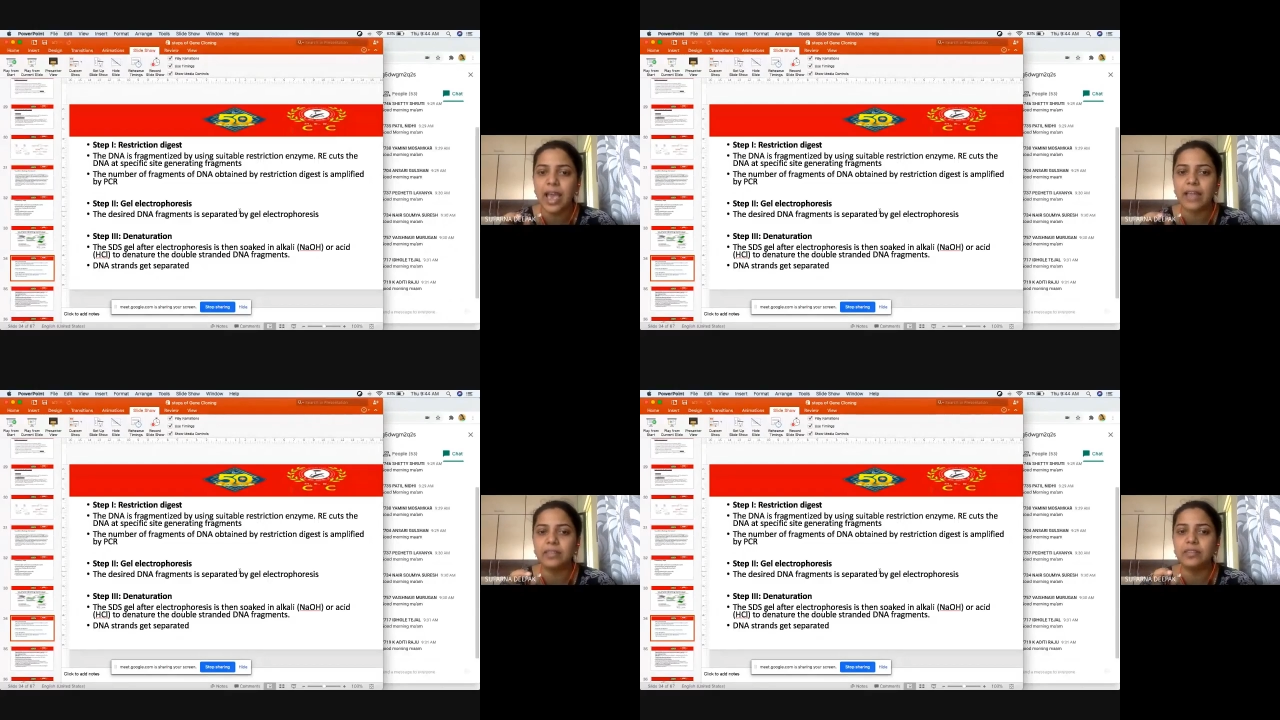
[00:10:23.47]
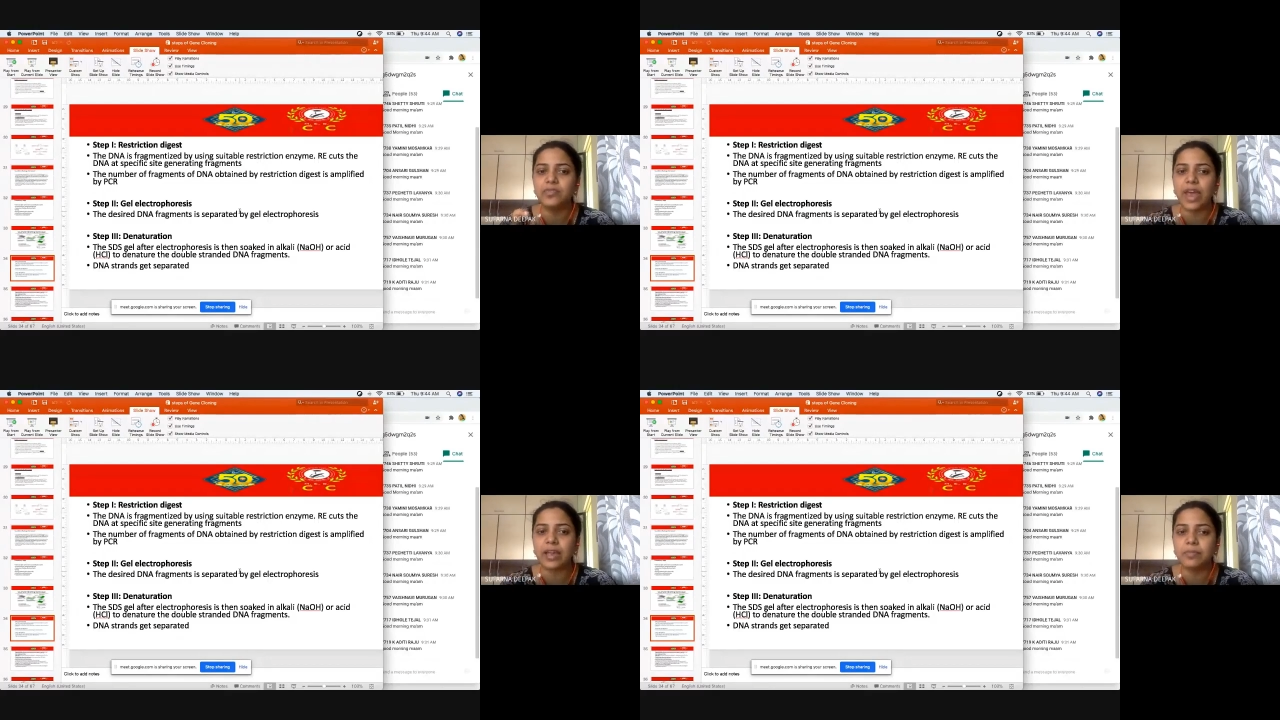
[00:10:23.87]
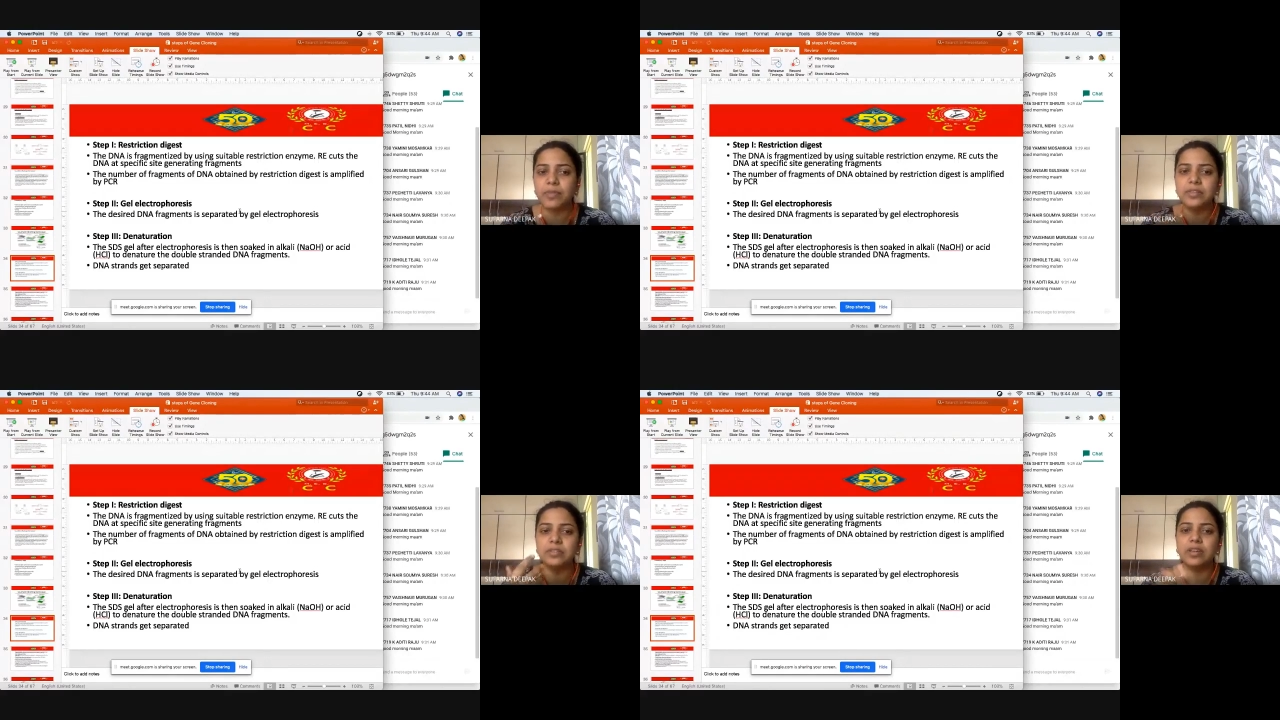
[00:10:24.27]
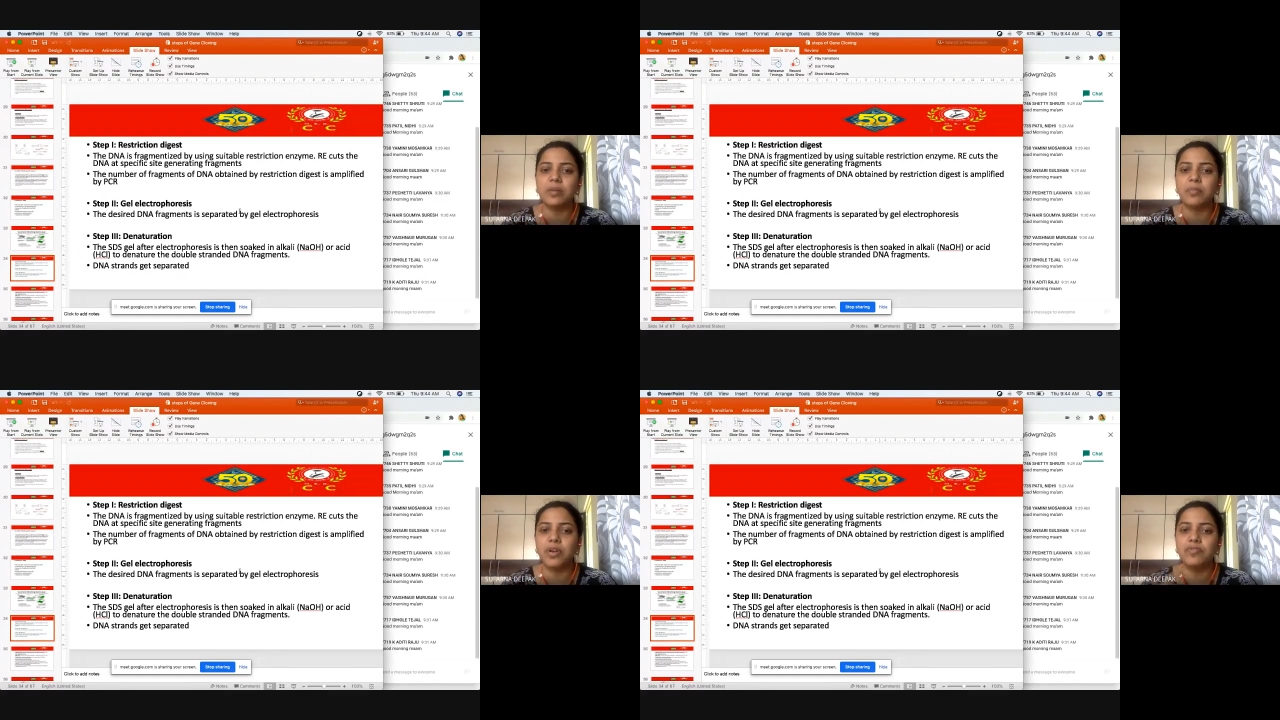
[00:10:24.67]
And this fragments, the
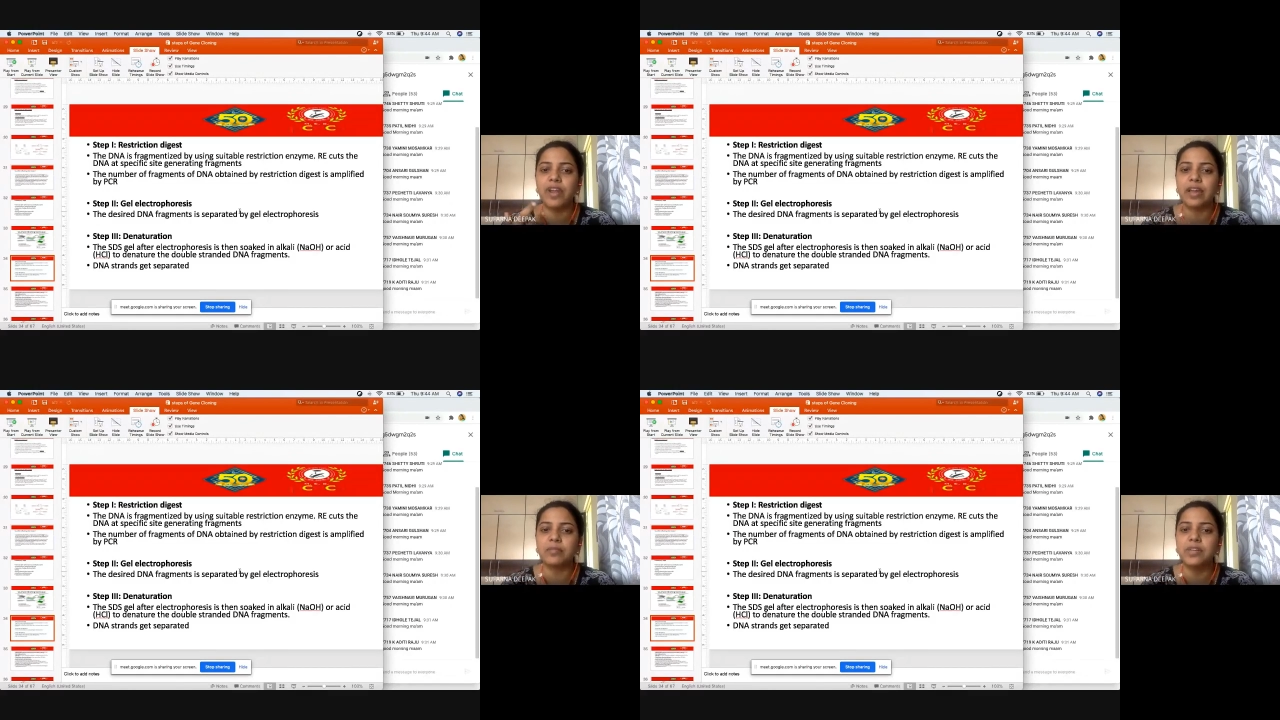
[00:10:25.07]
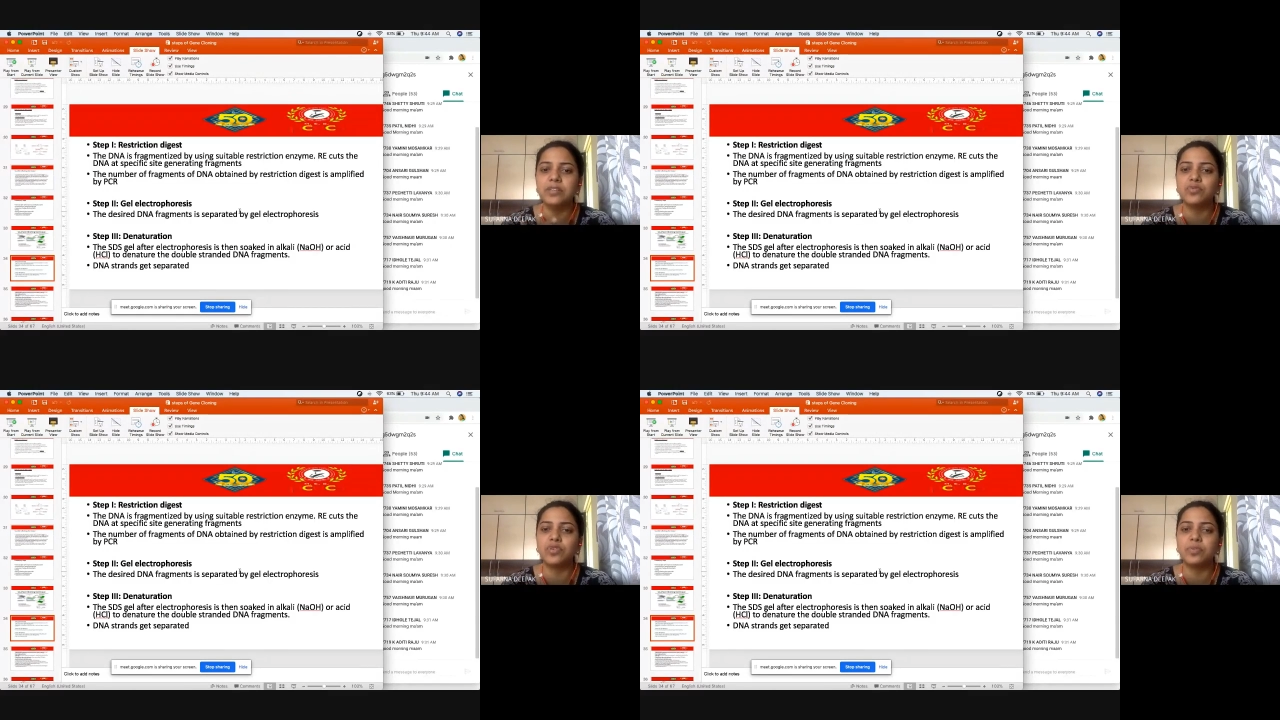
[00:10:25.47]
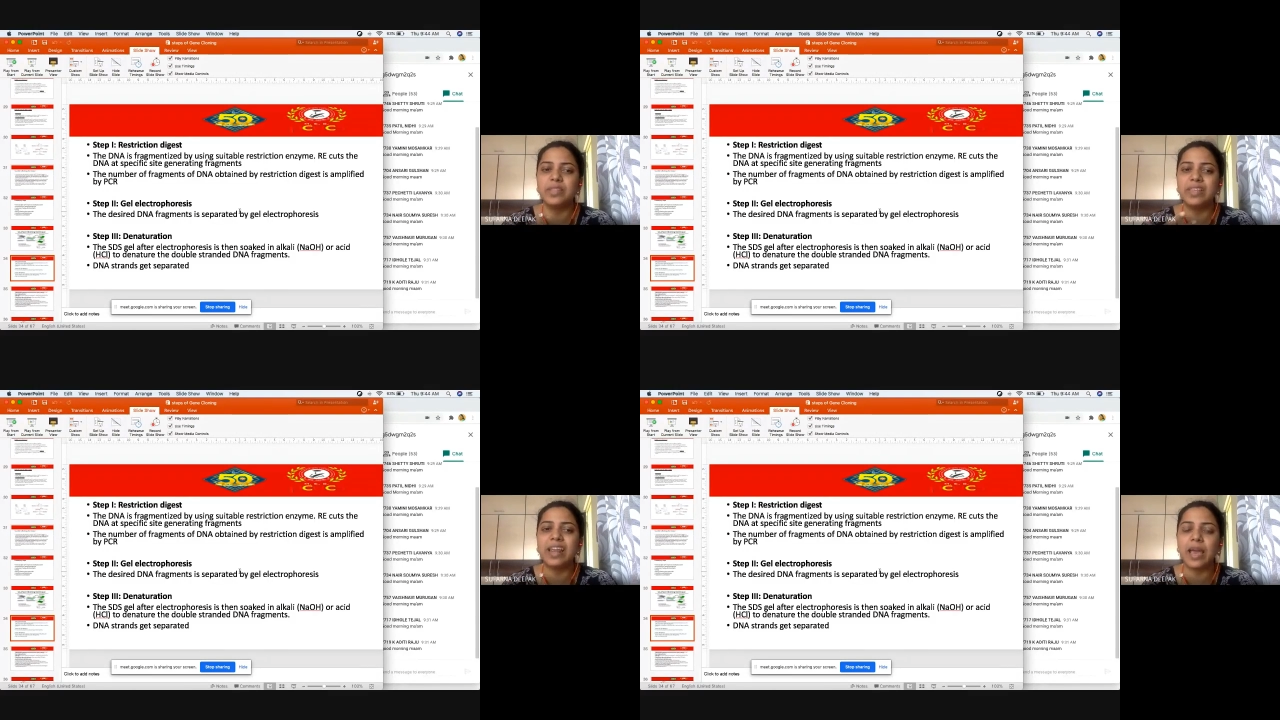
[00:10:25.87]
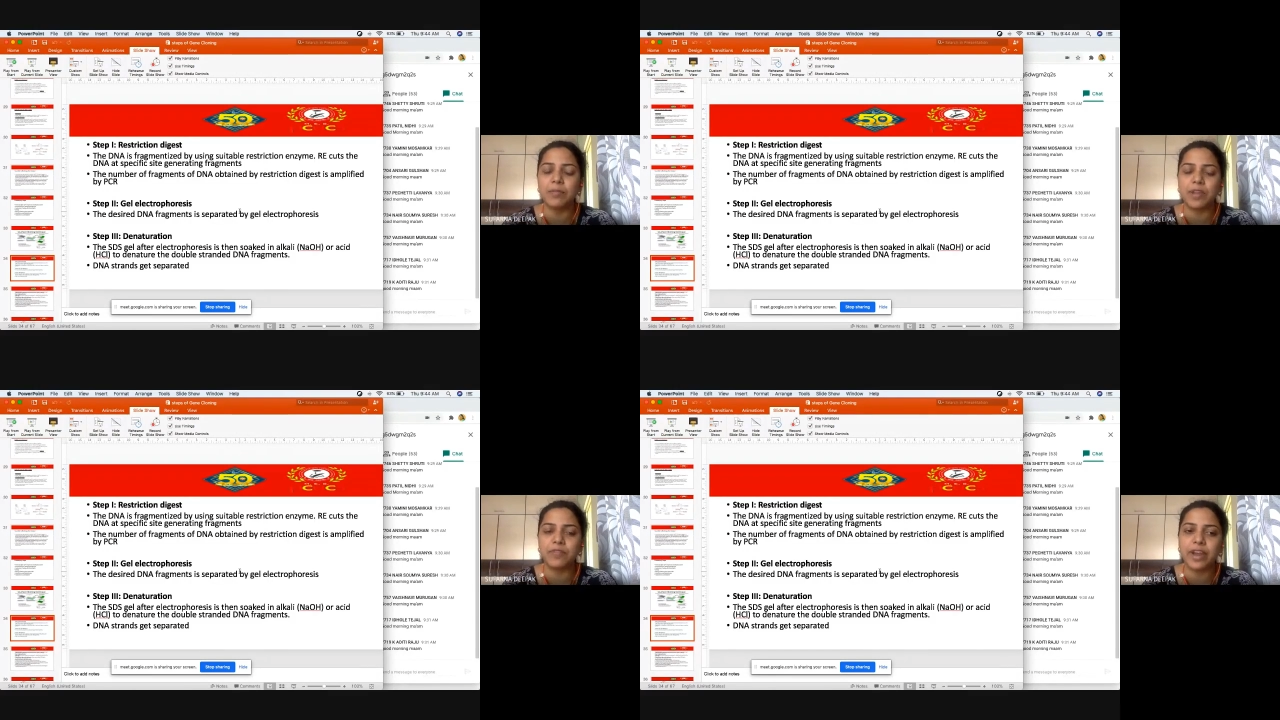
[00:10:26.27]
number of fragments would be then
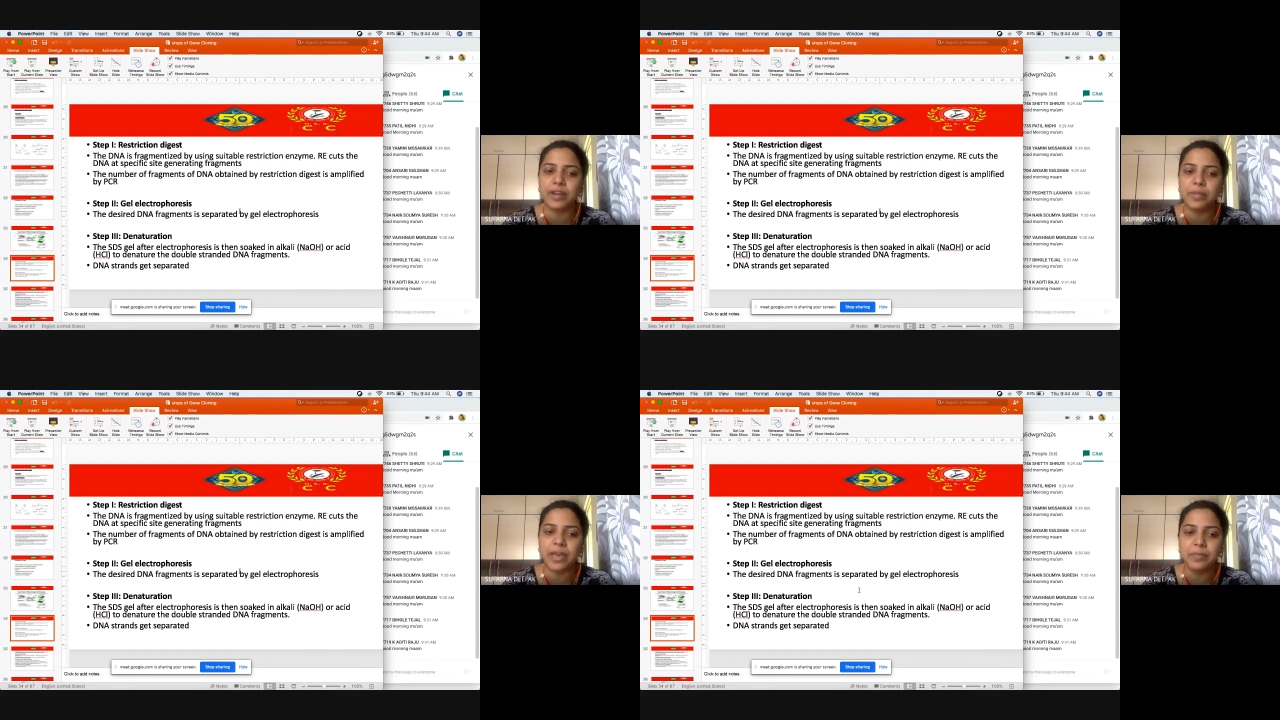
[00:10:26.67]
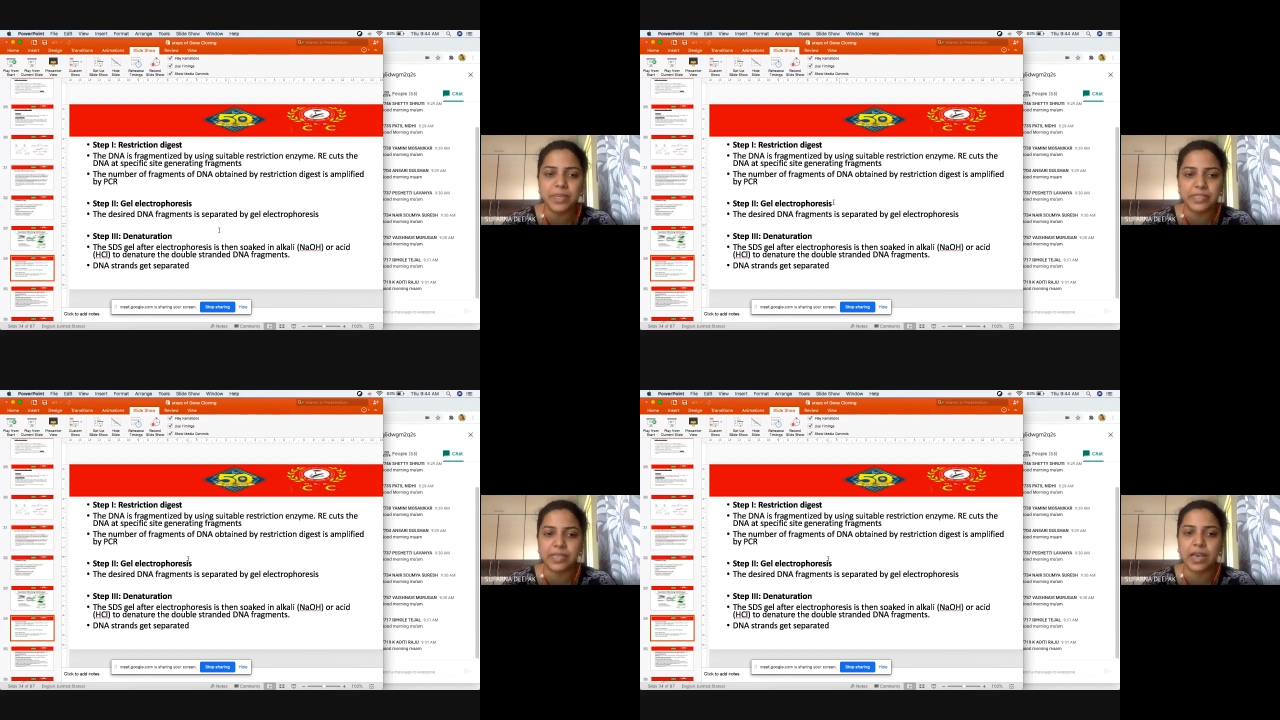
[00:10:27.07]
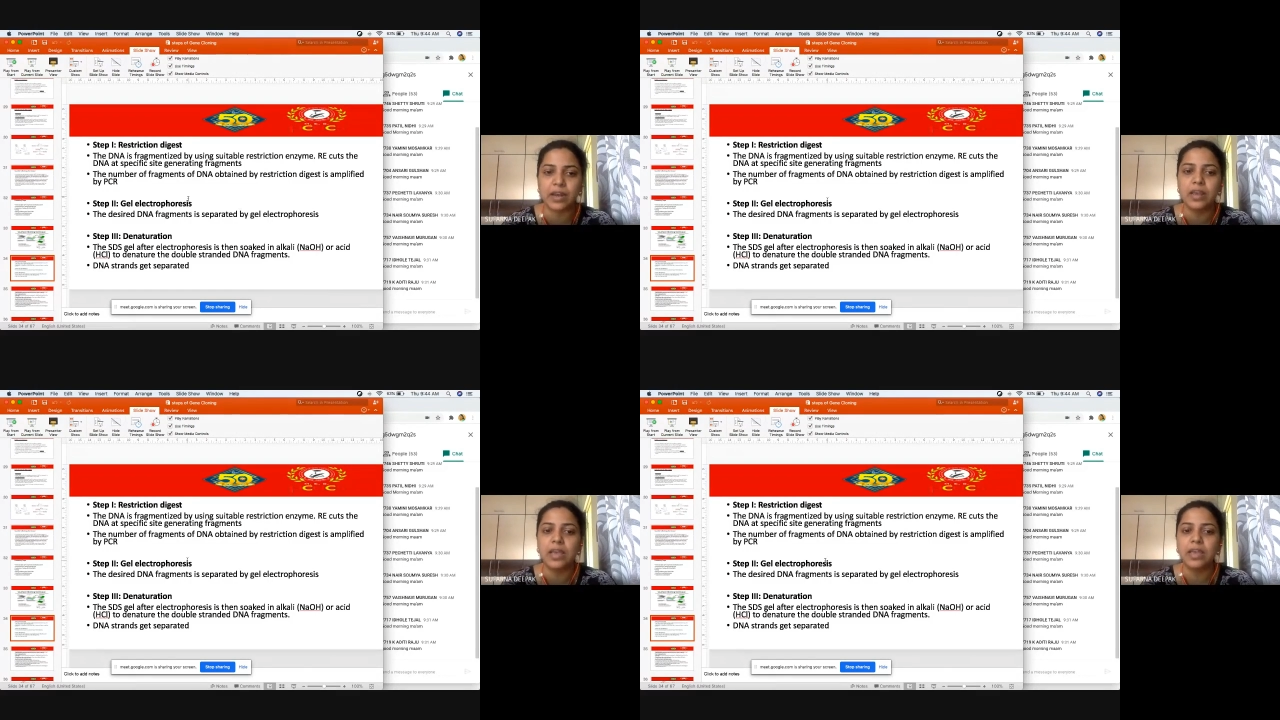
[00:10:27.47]
amplified by PCR.